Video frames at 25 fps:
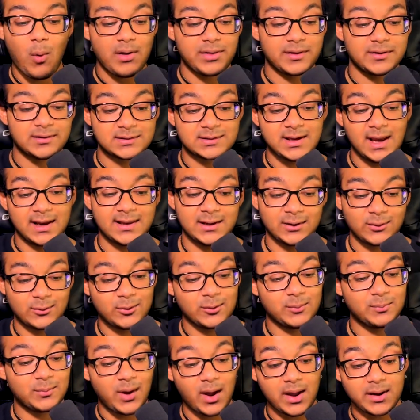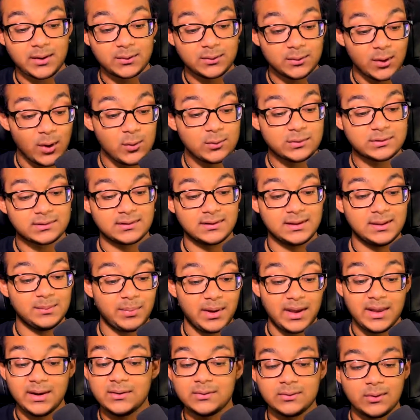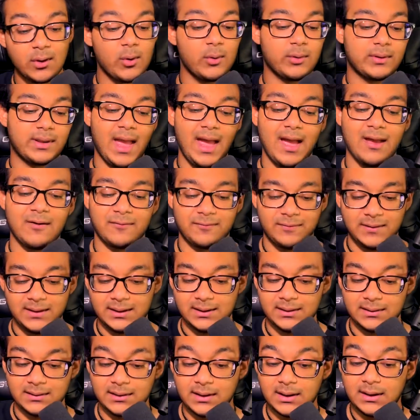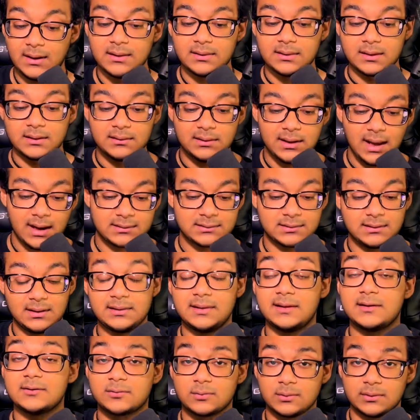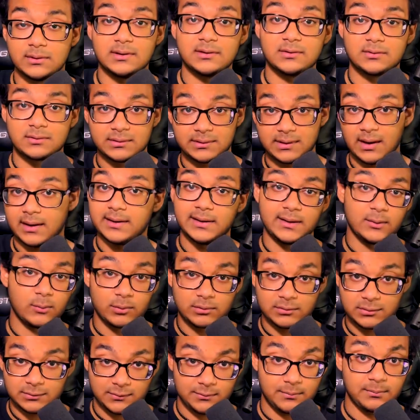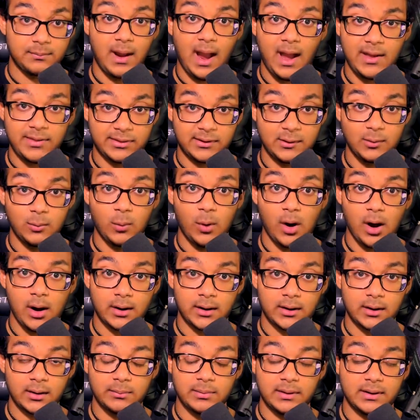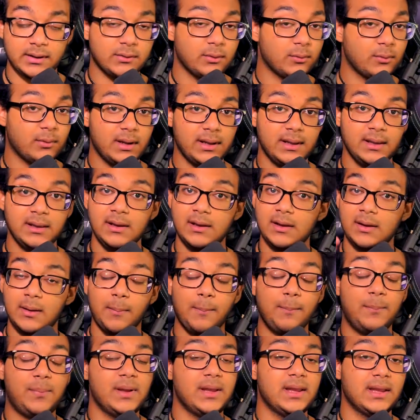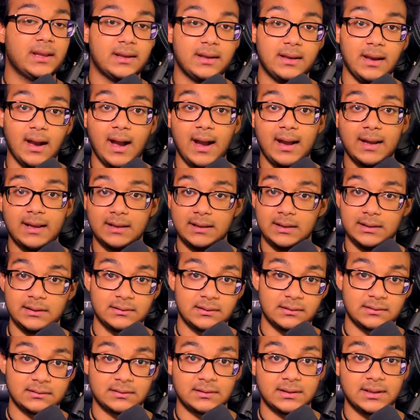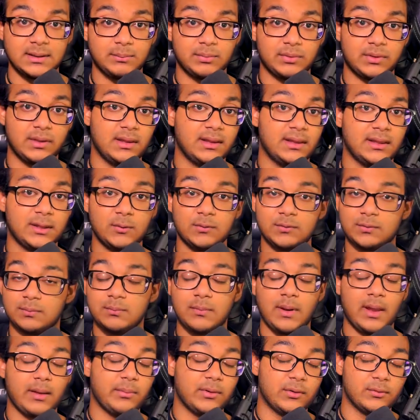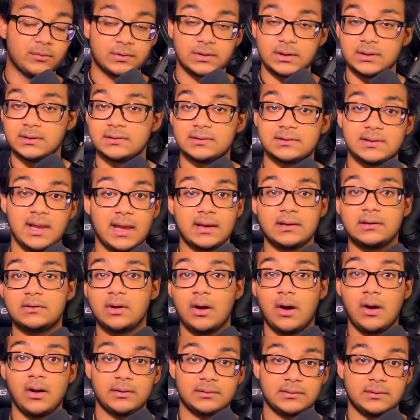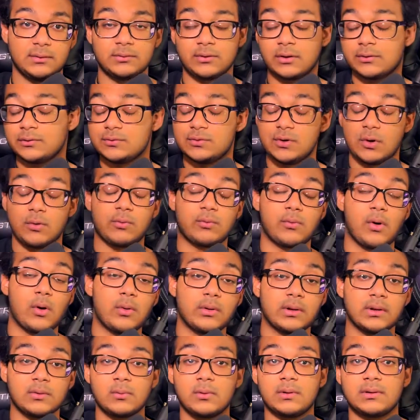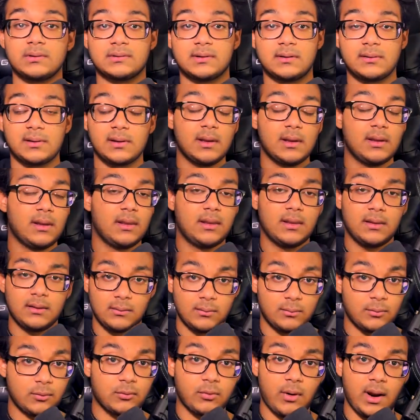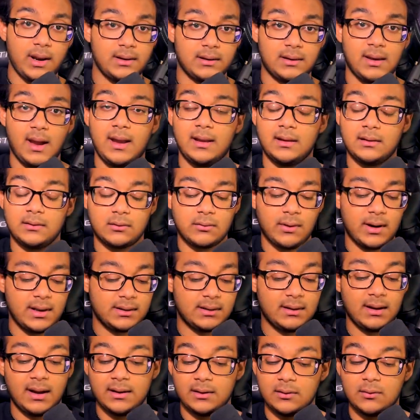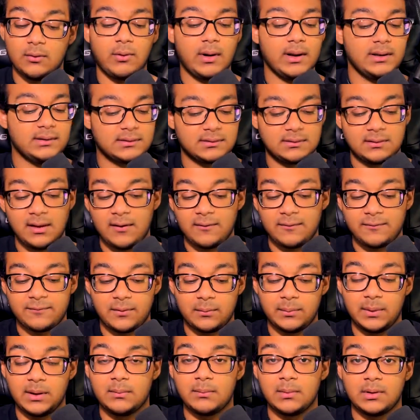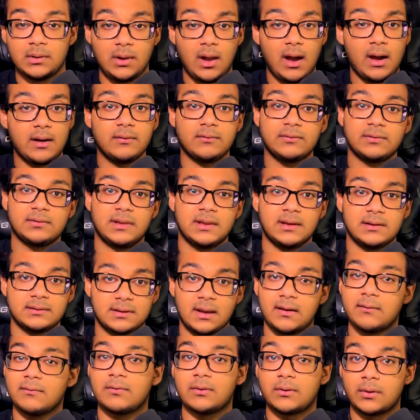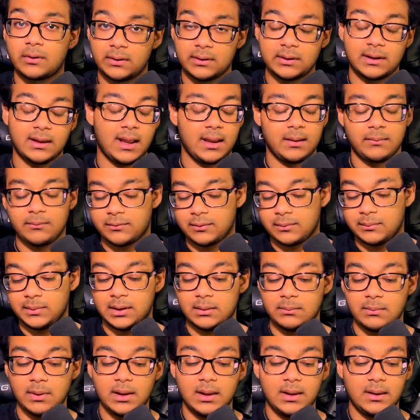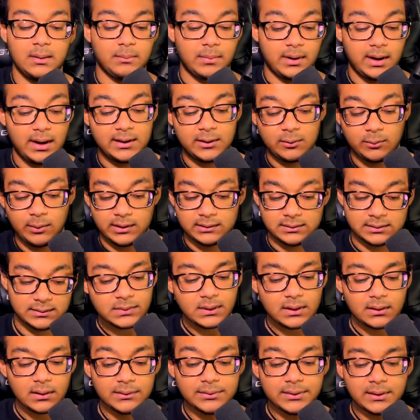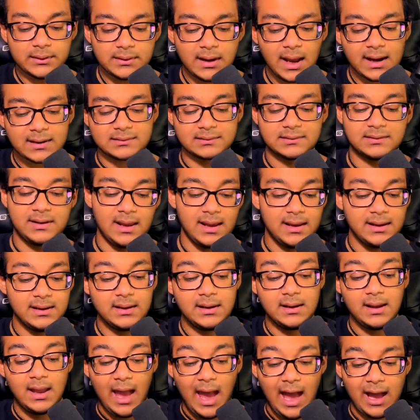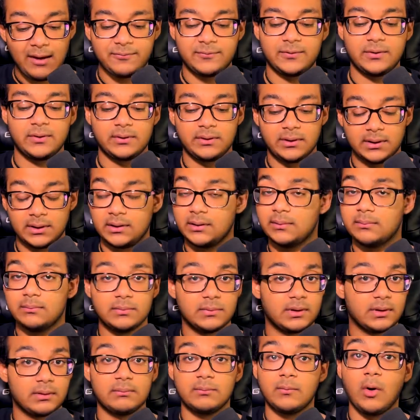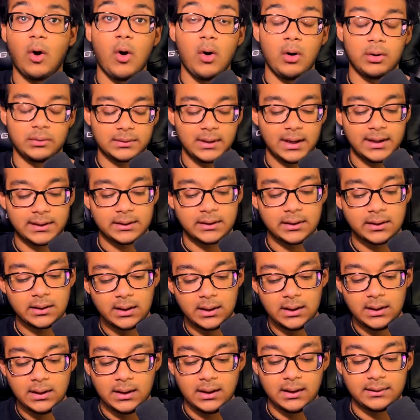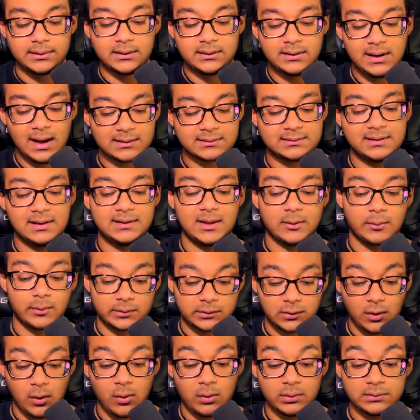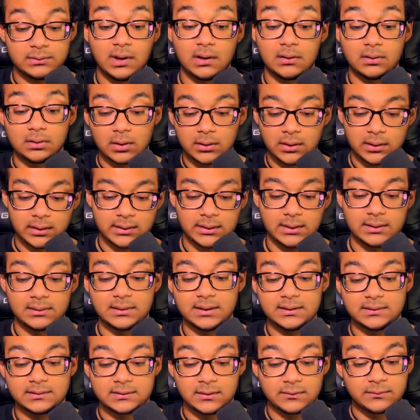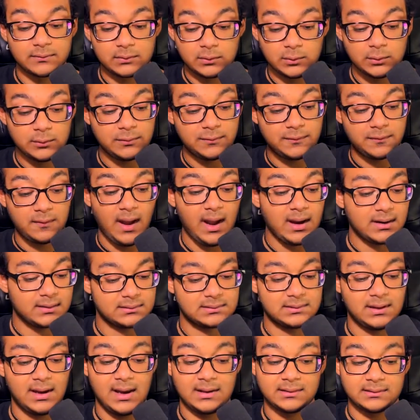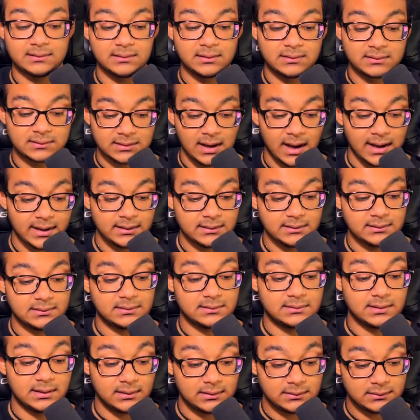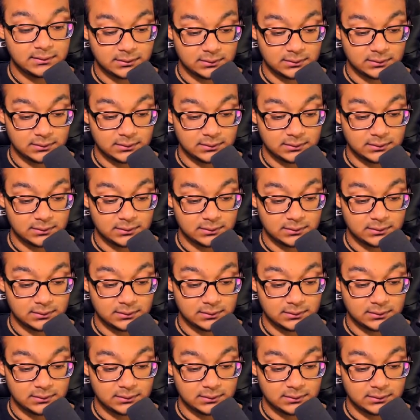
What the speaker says: the second group got no sleep and no caffeine. This study was Matthew Walker, by the way, big guy in the sleep thing. Maybe you've seen his TED Talks. He was on Joe Rogan once. Great guy, great stuff from him. A lot of things I've learned came from him. But anyways, and the next day, after the all-nighter, the next day they were told to learn a list of new facts as the scientists